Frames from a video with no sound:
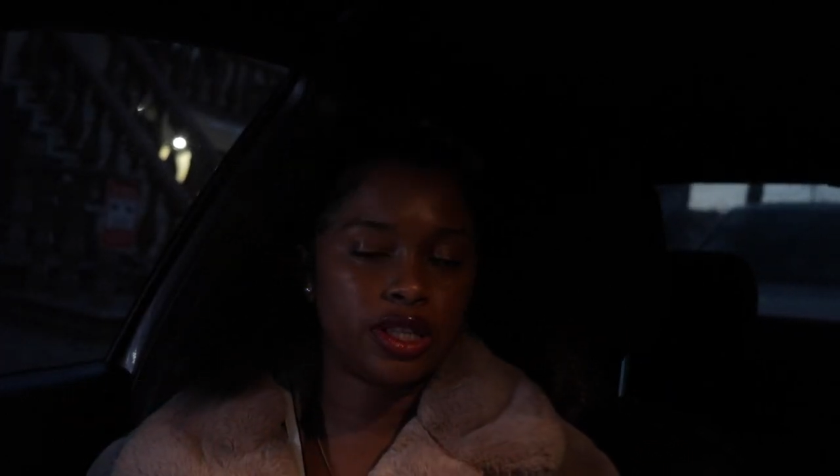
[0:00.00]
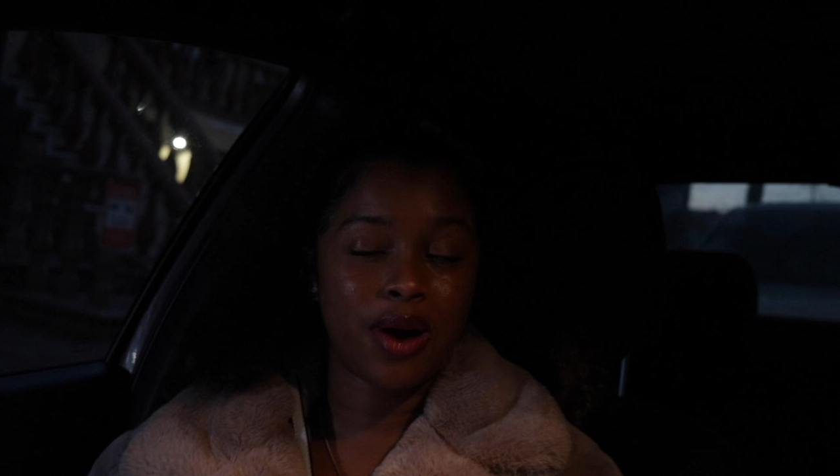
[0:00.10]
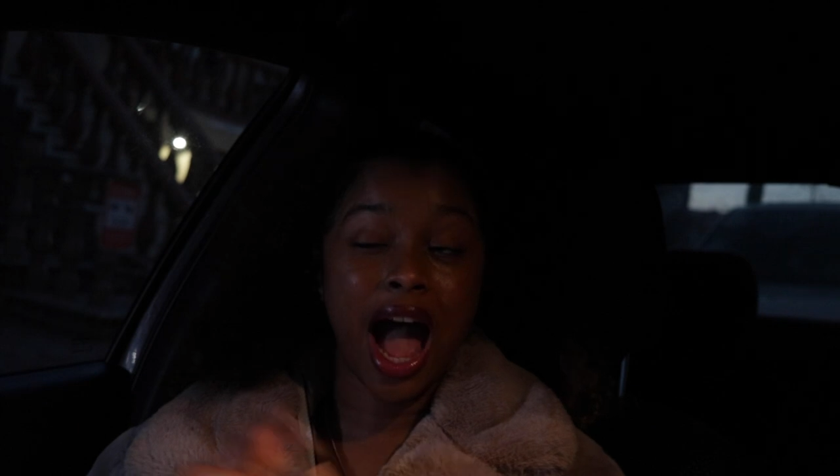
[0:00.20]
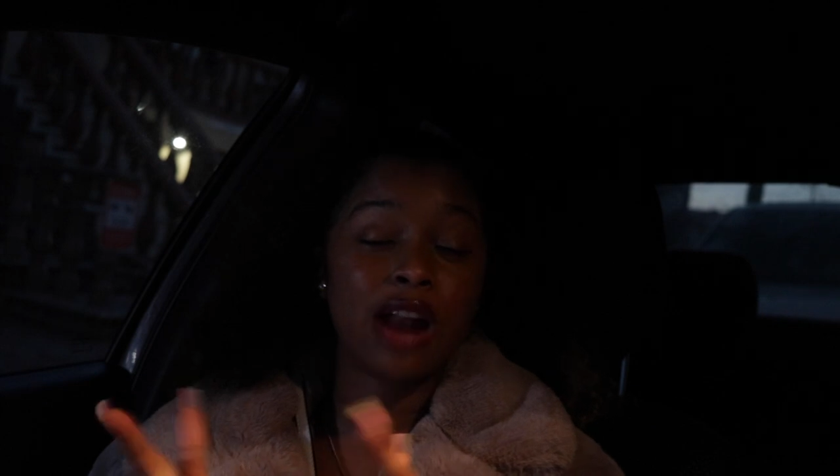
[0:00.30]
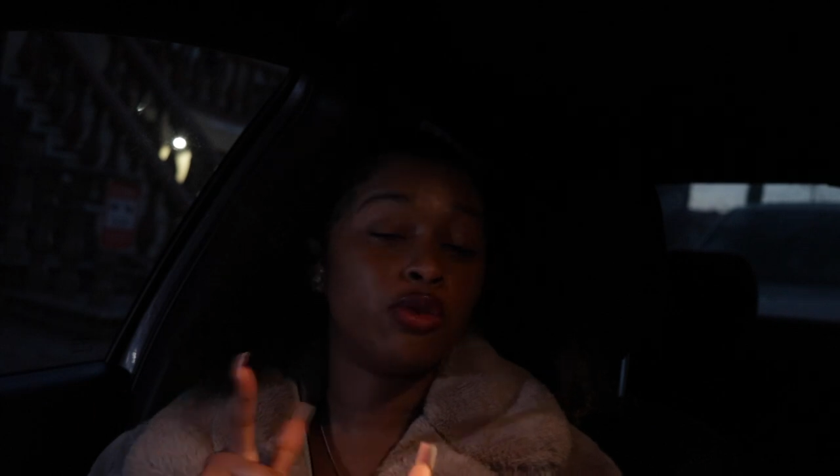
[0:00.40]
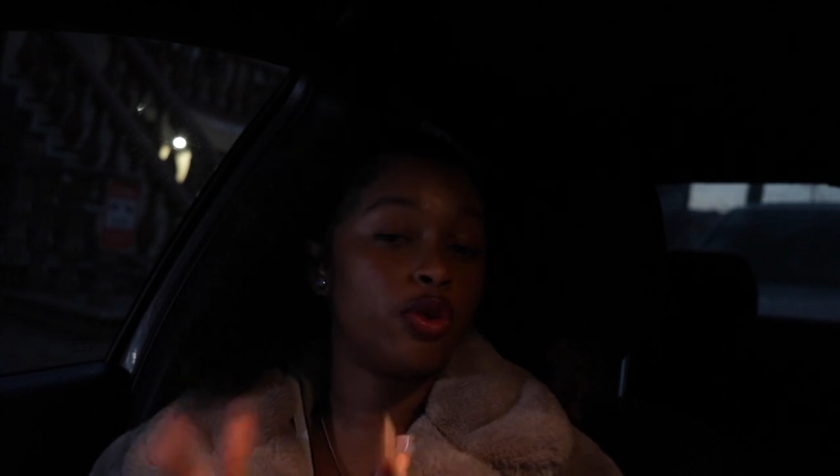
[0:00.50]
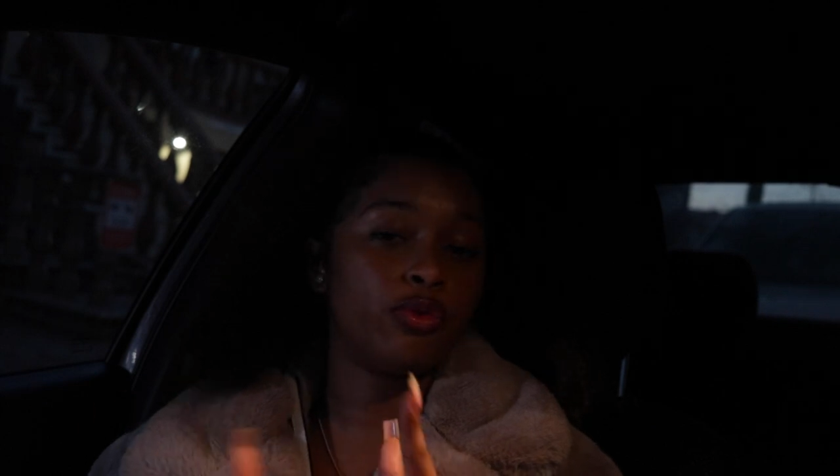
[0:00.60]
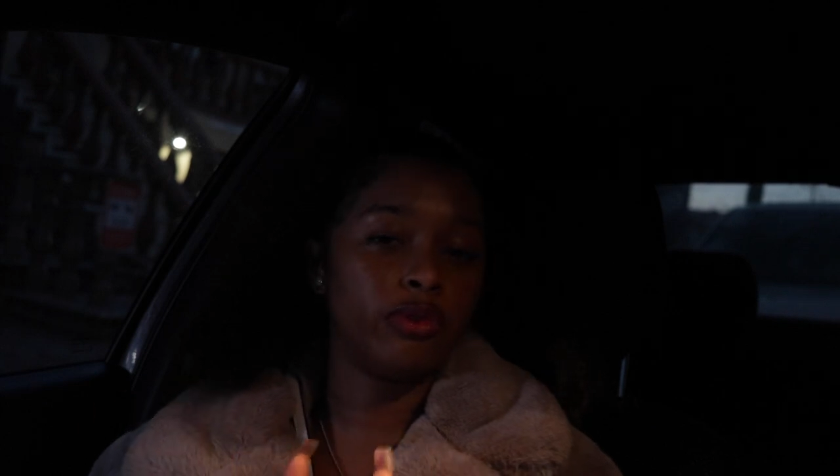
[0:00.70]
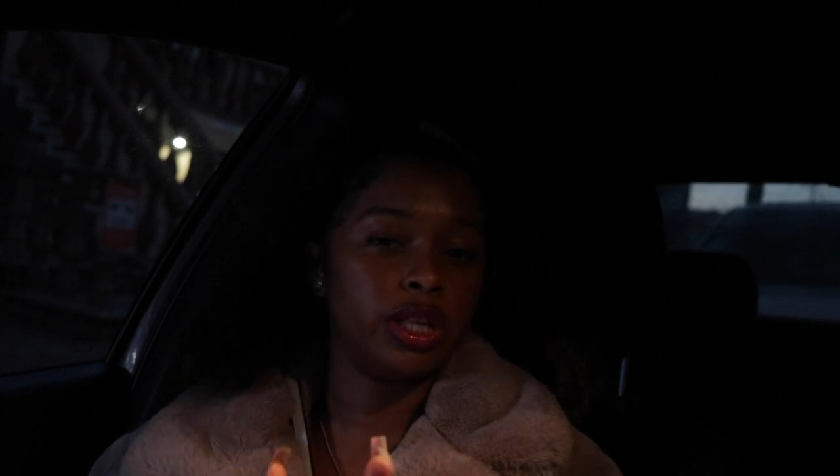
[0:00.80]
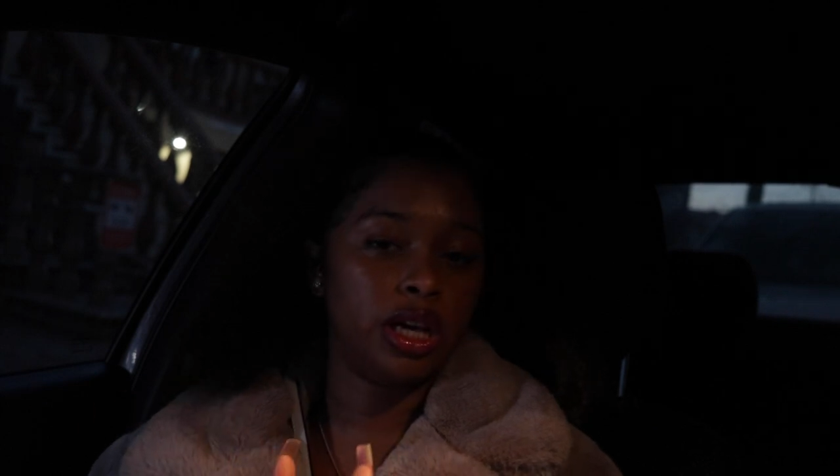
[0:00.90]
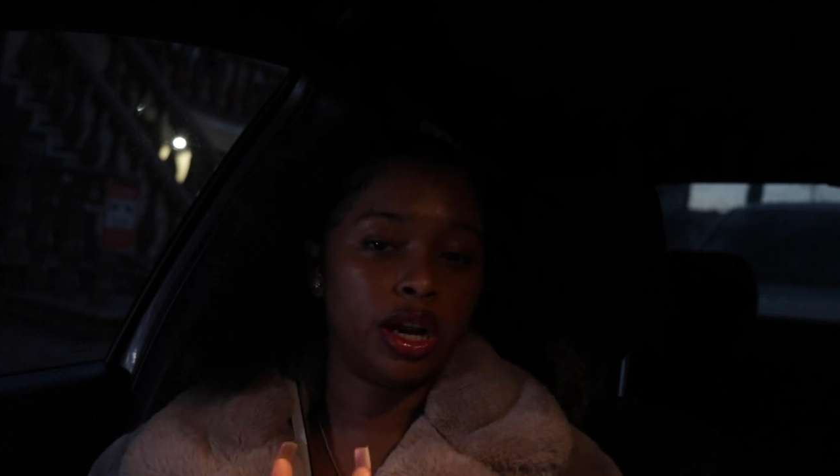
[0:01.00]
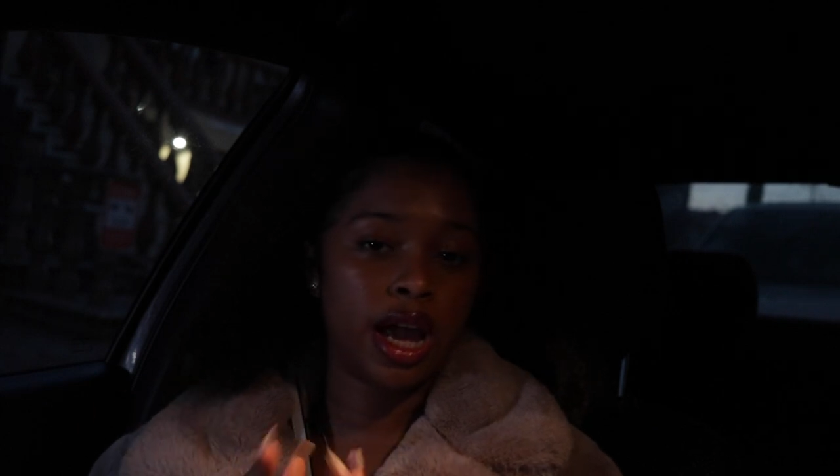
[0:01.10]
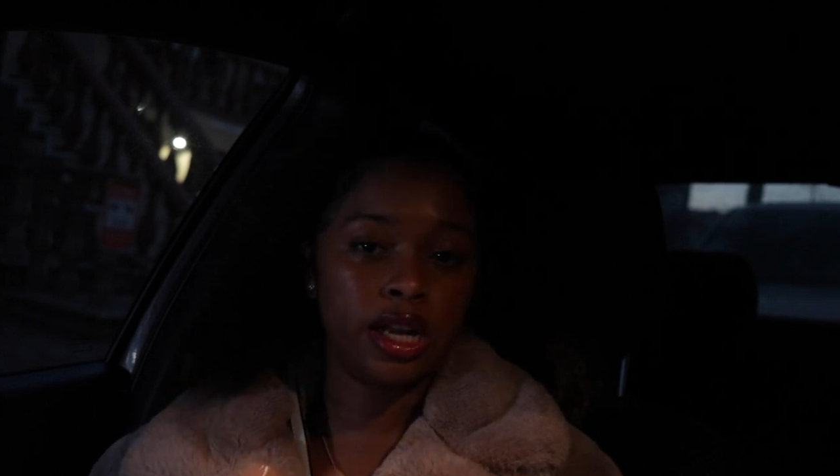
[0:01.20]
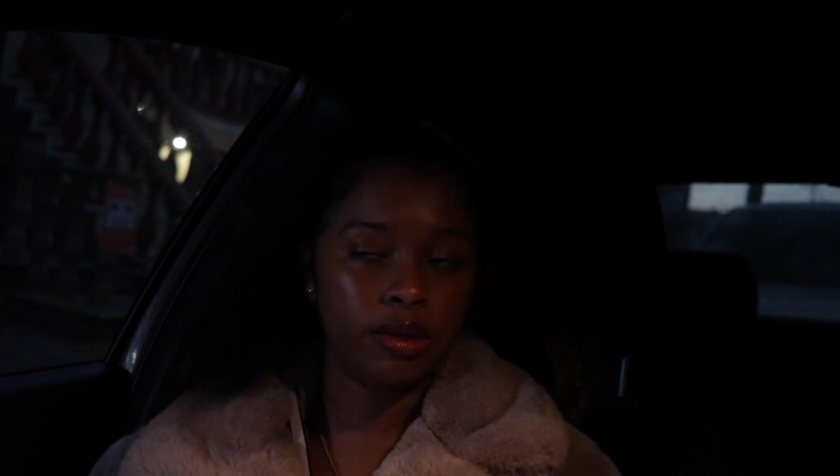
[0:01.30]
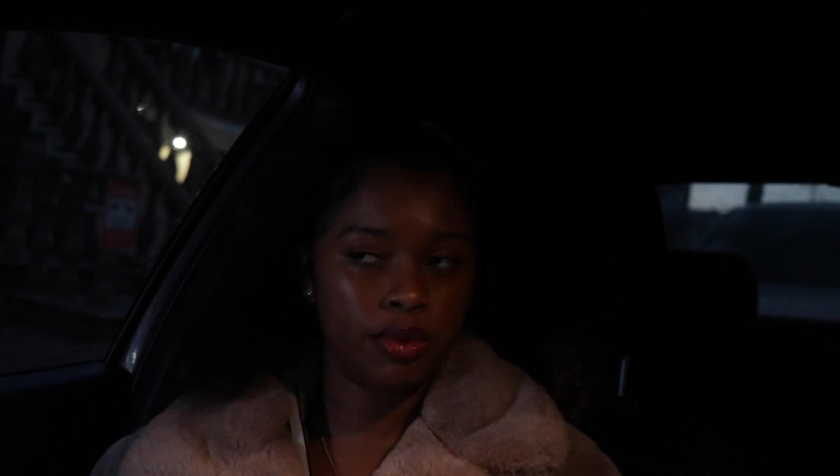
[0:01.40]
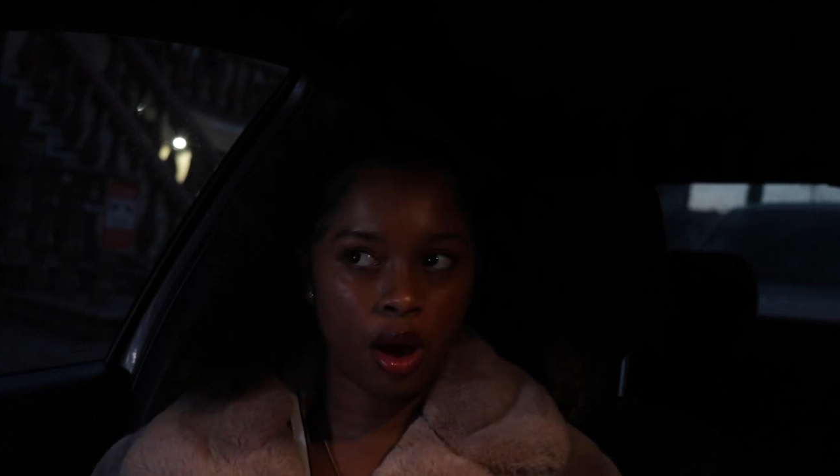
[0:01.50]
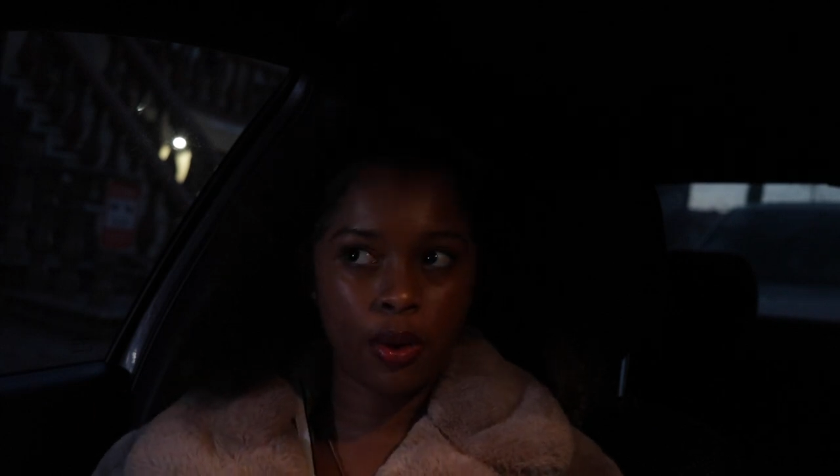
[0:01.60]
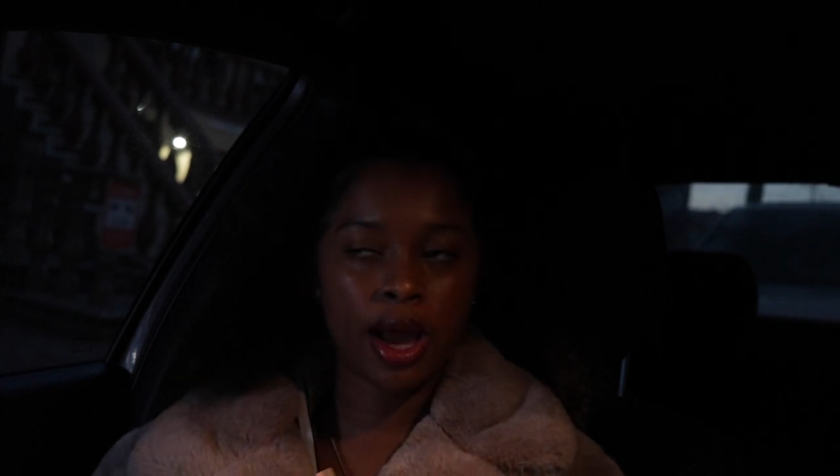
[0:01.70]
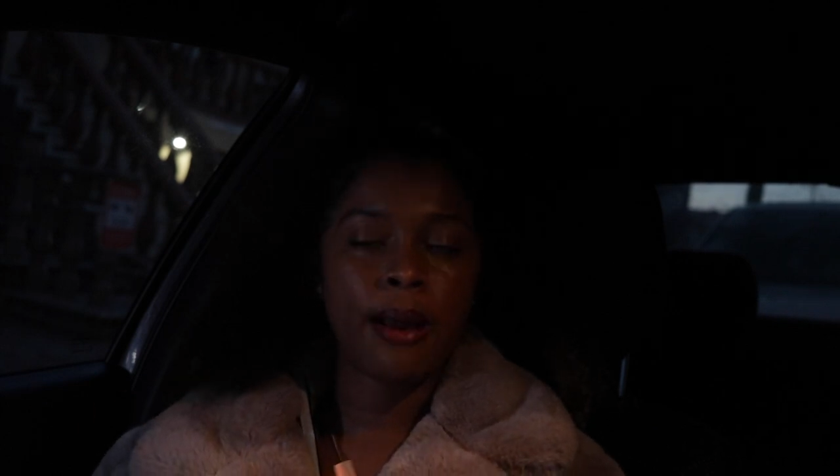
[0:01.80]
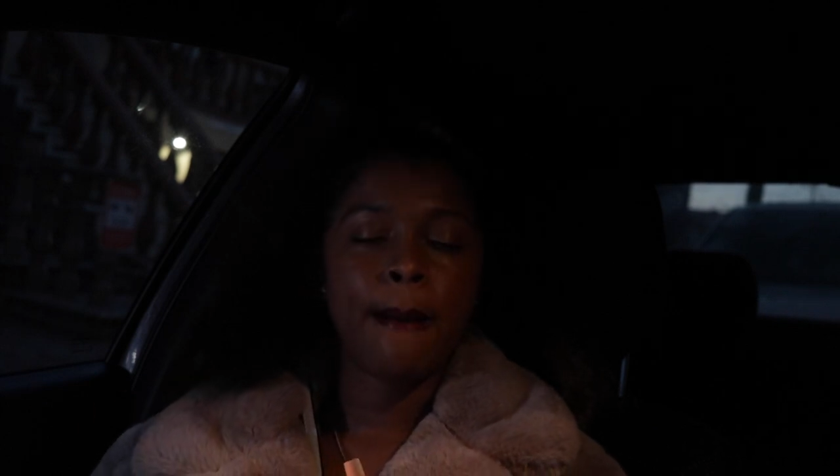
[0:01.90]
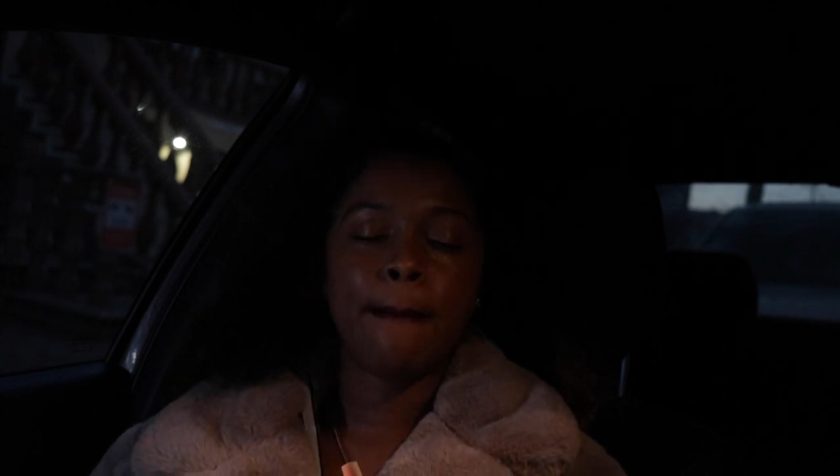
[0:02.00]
So I don't know if we're really gonna end up going.